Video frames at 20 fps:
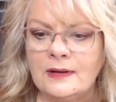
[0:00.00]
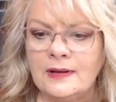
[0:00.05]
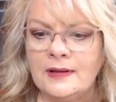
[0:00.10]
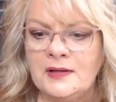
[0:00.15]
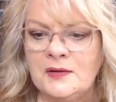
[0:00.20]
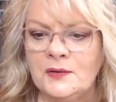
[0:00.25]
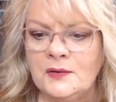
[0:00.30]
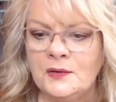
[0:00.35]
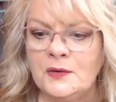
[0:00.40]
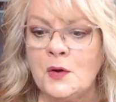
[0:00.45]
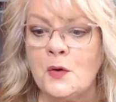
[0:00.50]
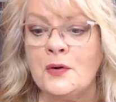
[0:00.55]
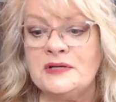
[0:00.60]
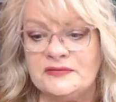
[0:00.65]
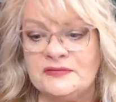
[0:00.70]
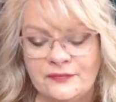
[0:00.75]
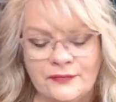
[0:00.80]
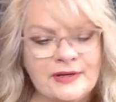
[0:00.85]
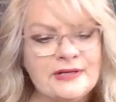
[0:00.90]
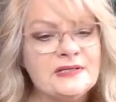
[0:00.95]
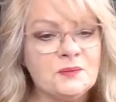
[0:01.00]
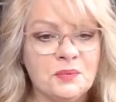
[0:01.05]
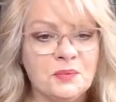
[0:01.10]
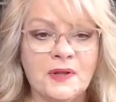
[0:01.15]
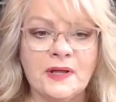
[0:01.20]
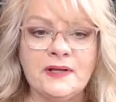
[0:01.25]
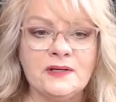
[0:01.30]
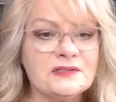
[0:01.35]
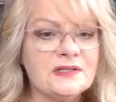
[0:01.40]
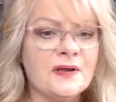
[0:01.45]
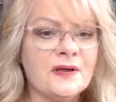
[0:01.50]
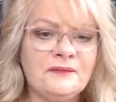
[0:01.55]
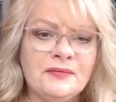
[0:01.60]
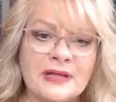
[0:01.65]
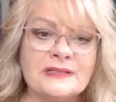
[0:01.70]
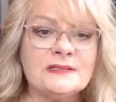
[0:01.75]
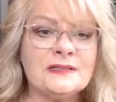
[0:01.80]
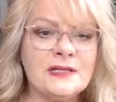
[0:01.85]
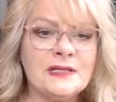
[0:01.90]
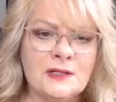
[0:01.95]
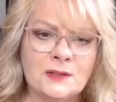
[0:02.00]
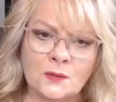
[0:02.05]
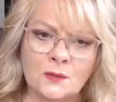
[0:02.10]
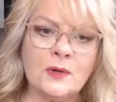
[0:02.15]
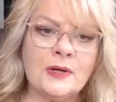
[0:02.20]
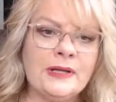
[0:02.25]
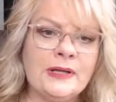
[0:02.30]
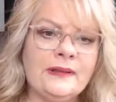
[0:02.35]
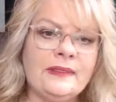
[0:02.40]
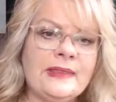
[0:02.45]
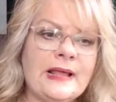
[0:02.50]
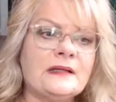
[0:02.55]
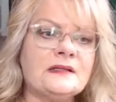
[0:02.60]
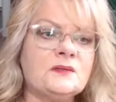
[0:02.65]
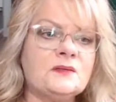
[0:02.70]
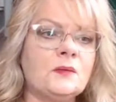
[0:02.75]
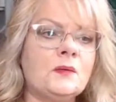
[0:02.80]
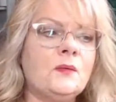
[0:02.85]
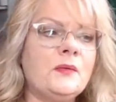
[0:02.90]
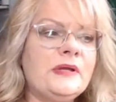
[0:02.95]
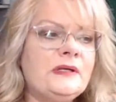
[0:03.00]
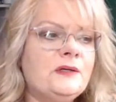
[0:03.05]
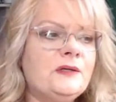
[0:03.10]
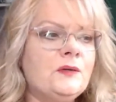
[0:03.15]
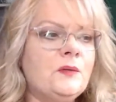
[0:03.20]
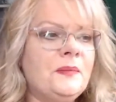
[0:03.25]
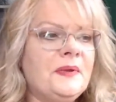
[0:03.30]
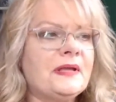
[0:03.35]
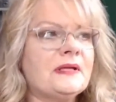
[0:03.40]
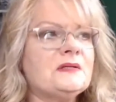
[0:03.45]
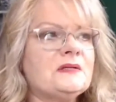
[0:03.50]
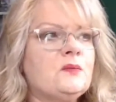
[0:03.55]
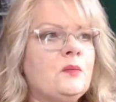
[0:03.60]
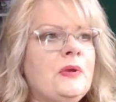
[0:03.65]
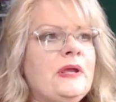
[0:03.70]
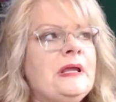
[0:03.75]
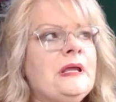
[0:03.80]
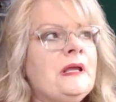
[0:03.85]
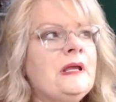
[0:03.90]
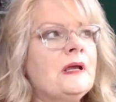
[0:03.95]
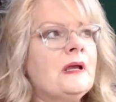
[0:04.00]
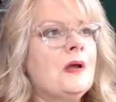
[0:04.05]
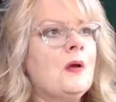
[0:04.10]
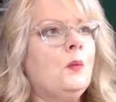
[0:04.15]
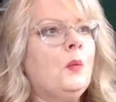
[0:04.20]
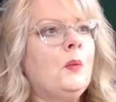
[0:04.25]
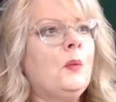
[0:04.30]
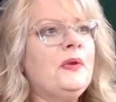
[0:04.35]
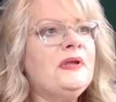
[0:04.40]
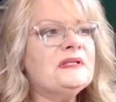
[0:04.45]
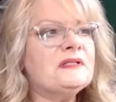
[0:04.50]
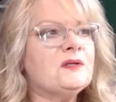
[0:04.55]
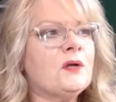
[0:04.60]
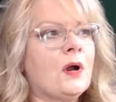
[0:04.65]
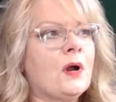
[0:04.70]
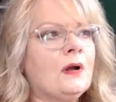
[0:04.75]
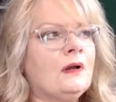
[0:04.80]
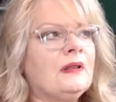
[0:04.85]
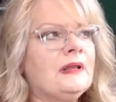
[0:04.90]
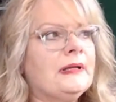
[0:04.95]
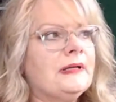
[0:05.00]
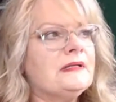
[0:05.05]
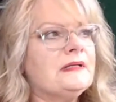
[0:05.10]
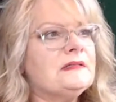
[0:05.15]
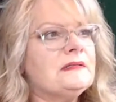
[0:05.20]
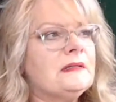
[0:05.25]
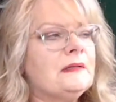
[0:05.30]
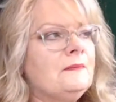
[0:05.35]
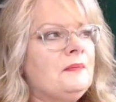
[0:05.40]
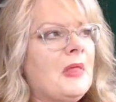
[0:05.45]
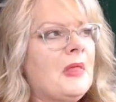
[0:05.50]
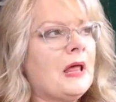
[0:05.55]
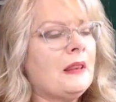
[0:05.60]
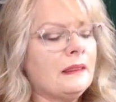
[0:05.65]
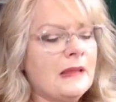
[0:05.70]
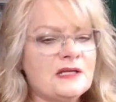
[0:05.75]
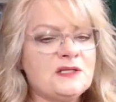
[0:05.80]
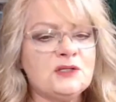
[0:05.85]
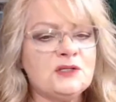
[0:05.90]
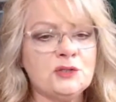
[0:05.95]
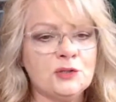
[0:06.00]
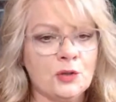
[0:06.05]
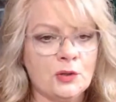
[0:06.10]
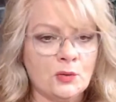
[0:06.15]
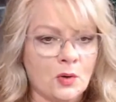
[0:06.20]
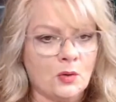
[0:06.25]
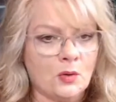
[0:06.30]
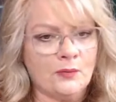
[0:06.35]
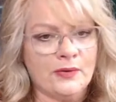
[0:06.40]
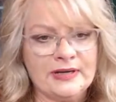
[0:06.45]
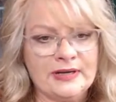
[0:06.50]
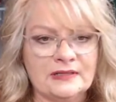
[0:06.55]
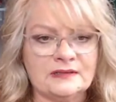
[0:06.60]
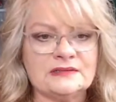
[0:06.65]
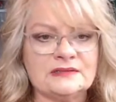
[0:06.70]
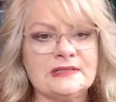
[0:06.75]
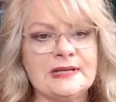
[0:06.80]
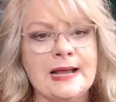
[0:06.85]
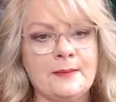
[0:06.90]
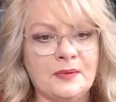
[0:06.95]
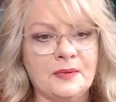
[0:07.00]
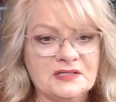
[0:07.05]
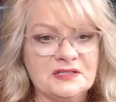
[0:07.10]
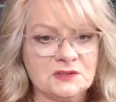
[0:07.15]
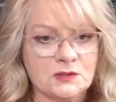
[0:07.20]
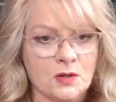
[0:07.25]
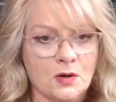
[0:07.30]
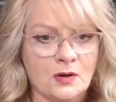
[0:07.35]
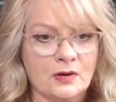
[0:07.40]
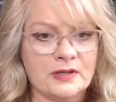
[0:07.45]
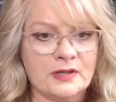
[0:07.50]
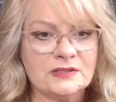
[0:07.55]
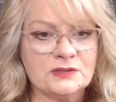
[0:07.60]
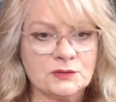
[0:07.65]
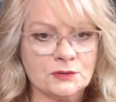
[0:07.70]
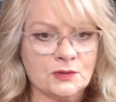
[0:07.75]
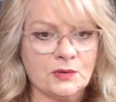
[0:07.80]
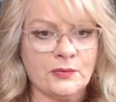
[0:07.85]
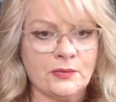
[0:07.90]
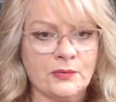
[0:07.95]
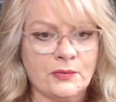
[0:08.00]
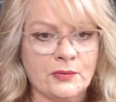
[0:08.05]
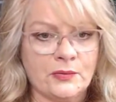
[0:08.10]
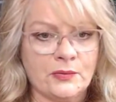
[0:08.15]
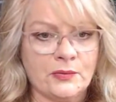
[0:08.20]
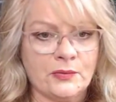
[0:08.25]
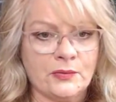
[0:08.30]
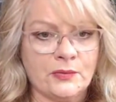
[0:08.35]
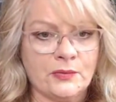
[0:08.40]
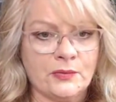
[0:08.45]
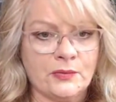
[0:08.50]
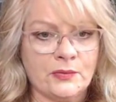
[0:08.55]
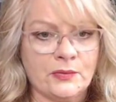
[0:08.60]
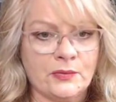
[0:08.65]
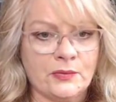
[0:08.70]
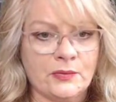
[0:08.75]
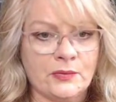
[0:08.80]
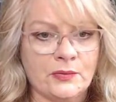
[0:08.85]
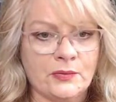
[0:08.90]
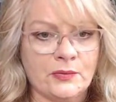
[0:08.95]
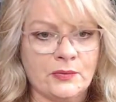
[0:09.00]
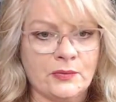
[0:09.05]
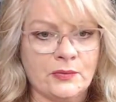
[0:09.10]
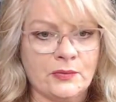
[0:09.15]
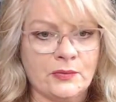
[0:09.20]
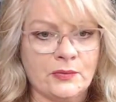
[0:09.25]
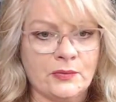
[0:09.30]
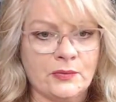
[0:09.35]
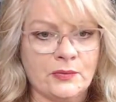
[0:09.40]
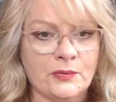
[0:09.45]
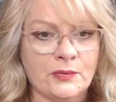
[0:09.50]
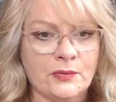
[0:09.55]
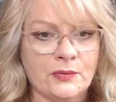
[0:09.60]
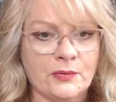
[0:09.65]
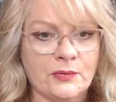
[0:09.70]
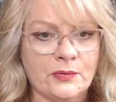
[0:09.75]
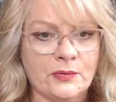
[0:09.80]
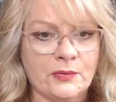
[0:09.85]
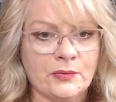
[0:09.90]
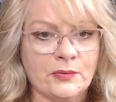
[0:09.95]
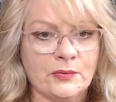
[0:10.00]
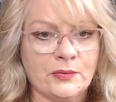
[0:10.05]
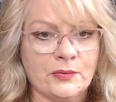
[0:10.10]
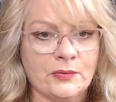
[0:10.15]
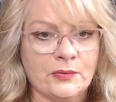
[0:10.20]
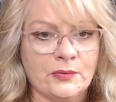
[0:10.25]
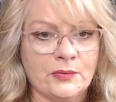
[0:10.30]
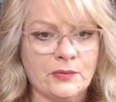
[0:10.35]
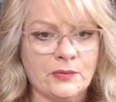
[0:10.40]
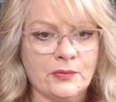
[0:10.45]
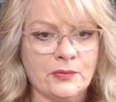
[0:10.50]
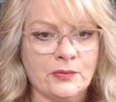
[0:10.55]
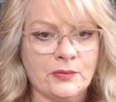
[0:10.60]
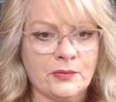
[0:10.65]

You always forget to plug yourself. That's, you know what? That's what we do because when we start this, unless you're an already established artist or creator, you don't think of yourself